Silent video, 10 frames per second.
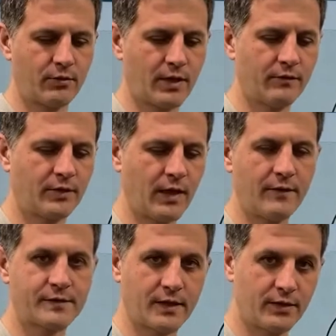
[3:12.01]
have the
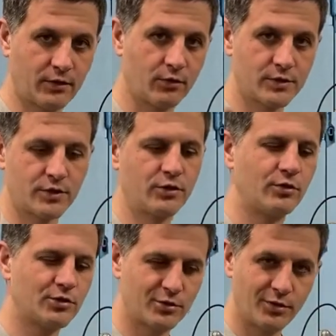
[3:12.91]
left side closer to
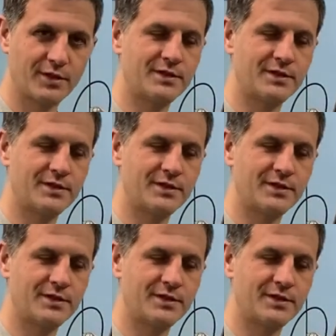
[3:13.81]
you so you can